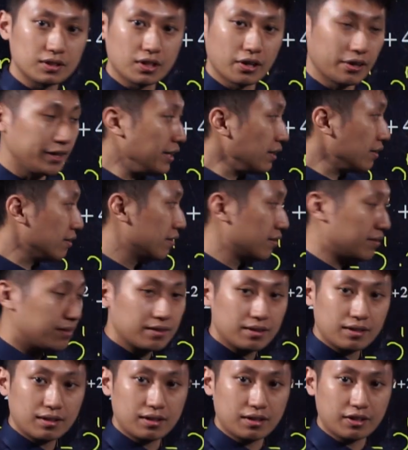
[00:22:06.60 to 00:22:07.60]
Got it?
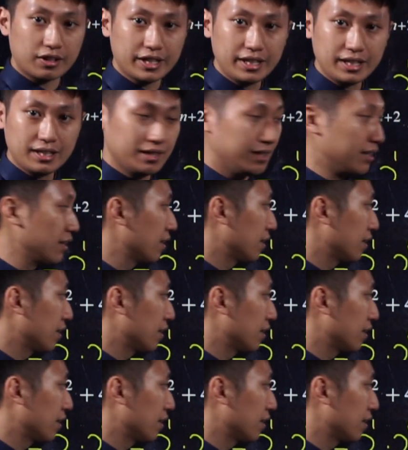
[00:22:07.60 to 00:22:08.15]
Okay.